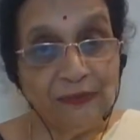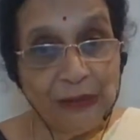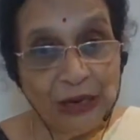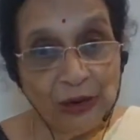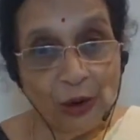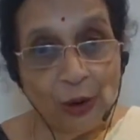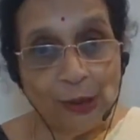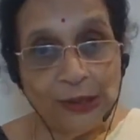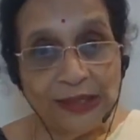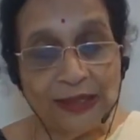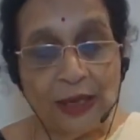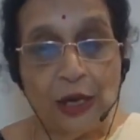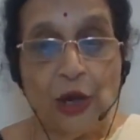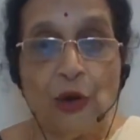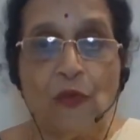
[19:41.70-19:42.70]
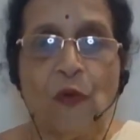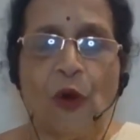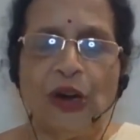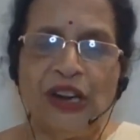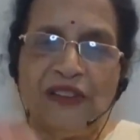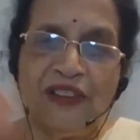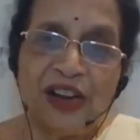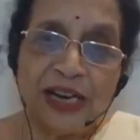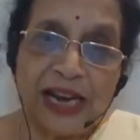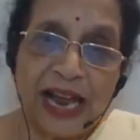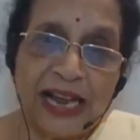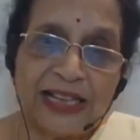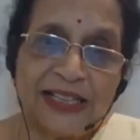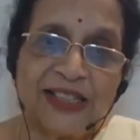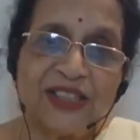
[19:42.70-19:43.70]
Because whatever
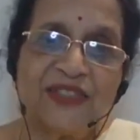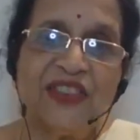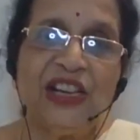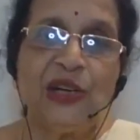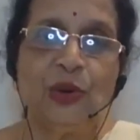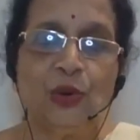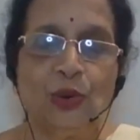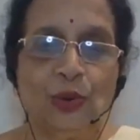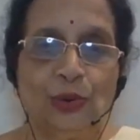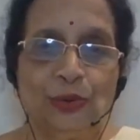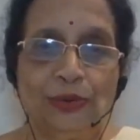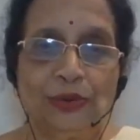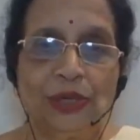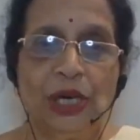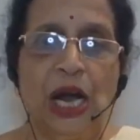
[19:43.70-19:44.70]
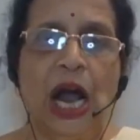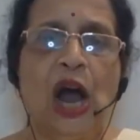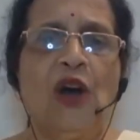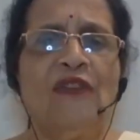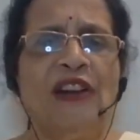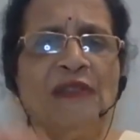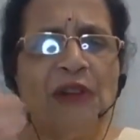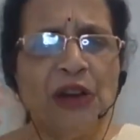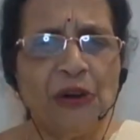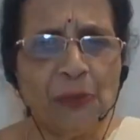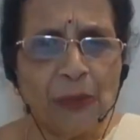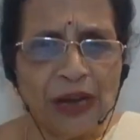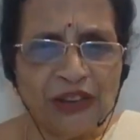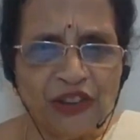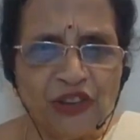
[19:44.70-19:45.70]
else we know, however
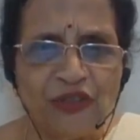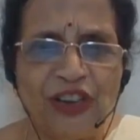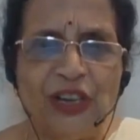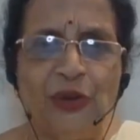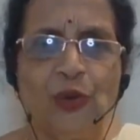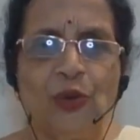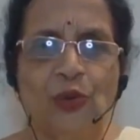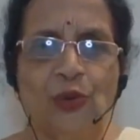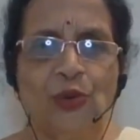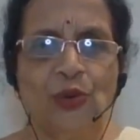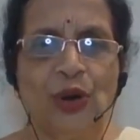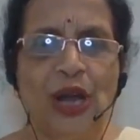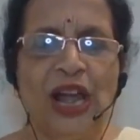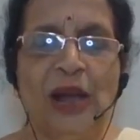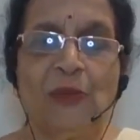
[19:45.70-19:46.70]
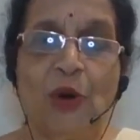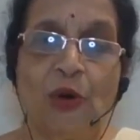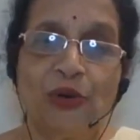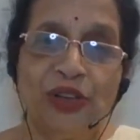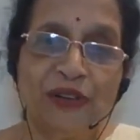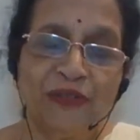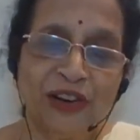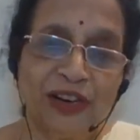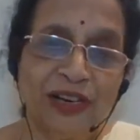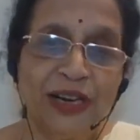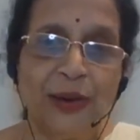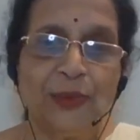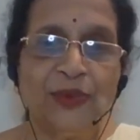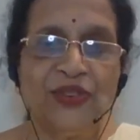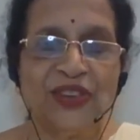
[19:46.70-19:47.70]
much we know about the world
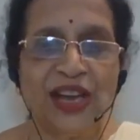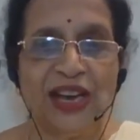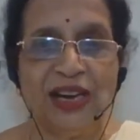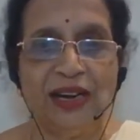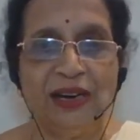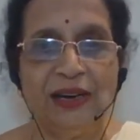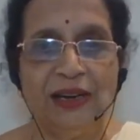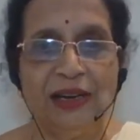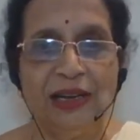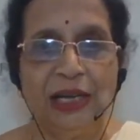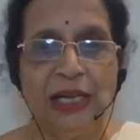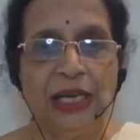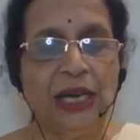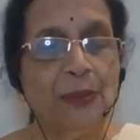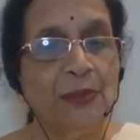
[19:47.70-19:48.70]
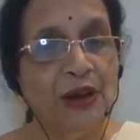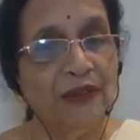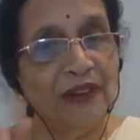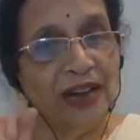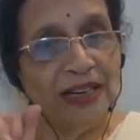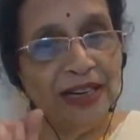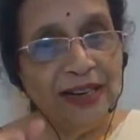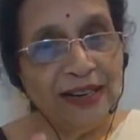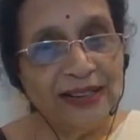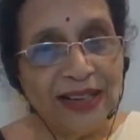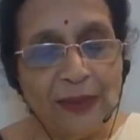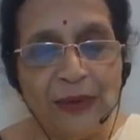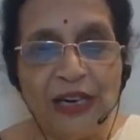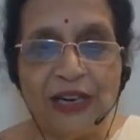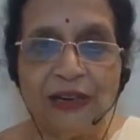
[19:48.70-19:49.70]
outside, number one, it is
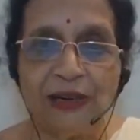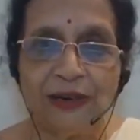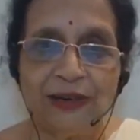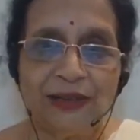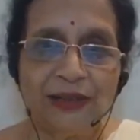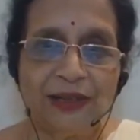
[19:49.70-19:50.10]
limited.